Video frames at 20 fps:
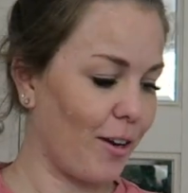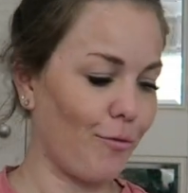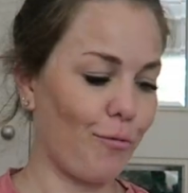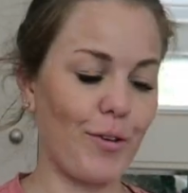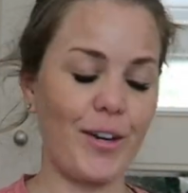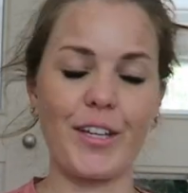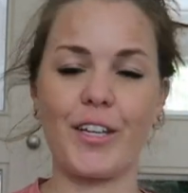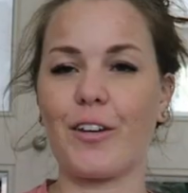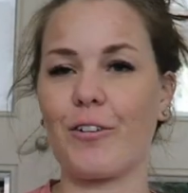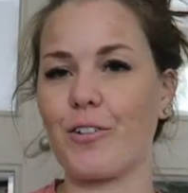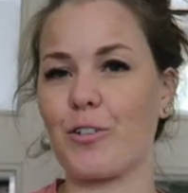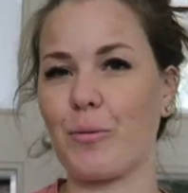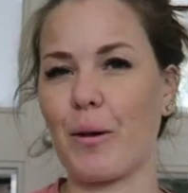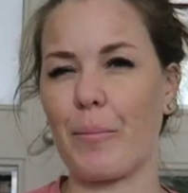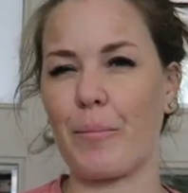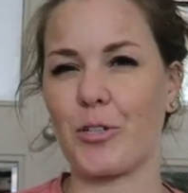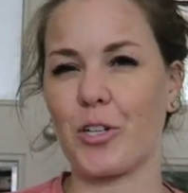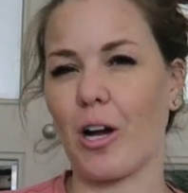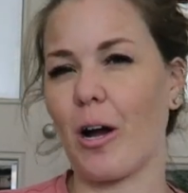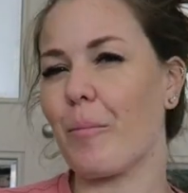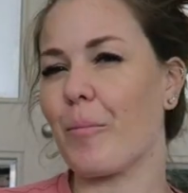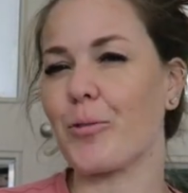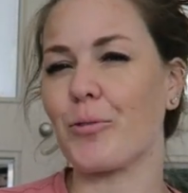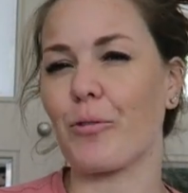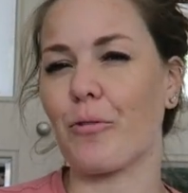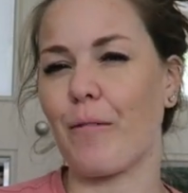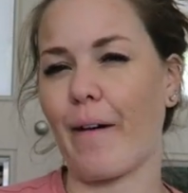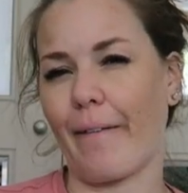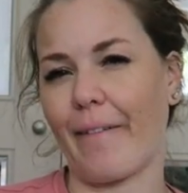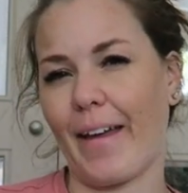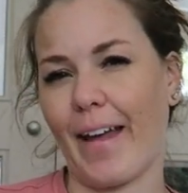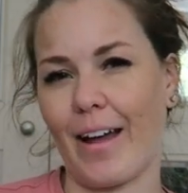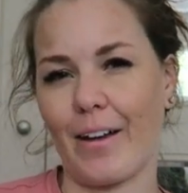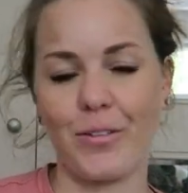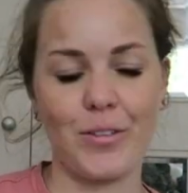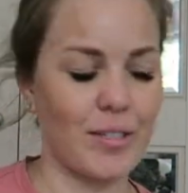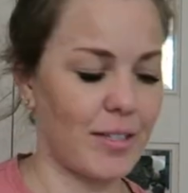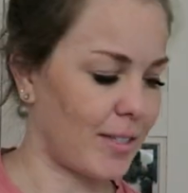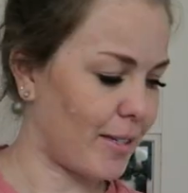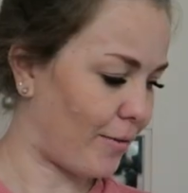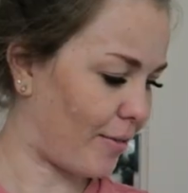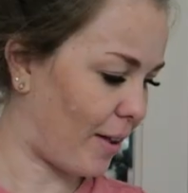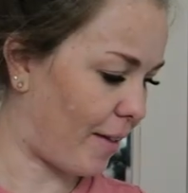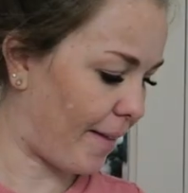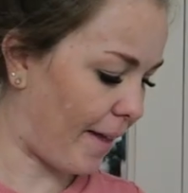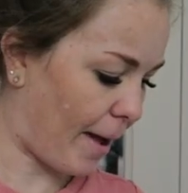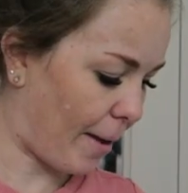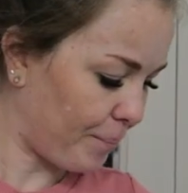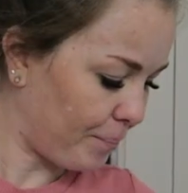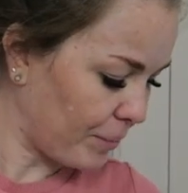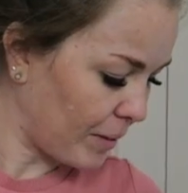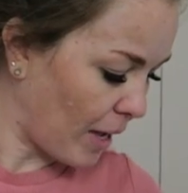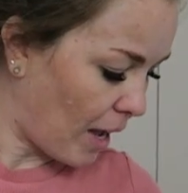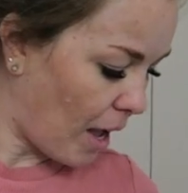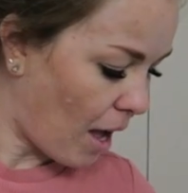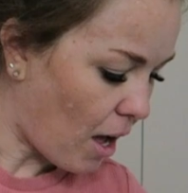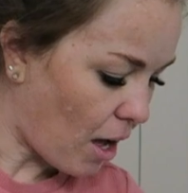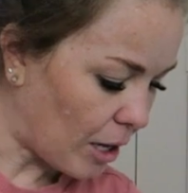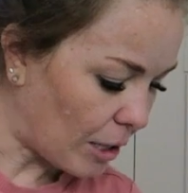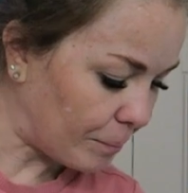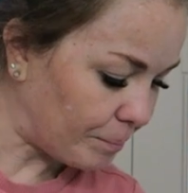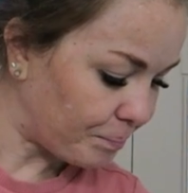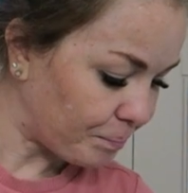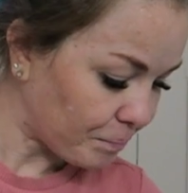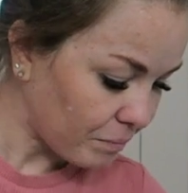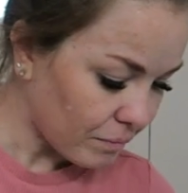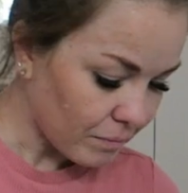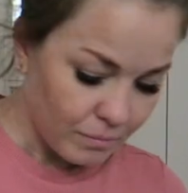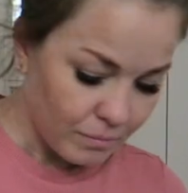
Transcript: Really cute to wear pajamas or around the house and stuff like that.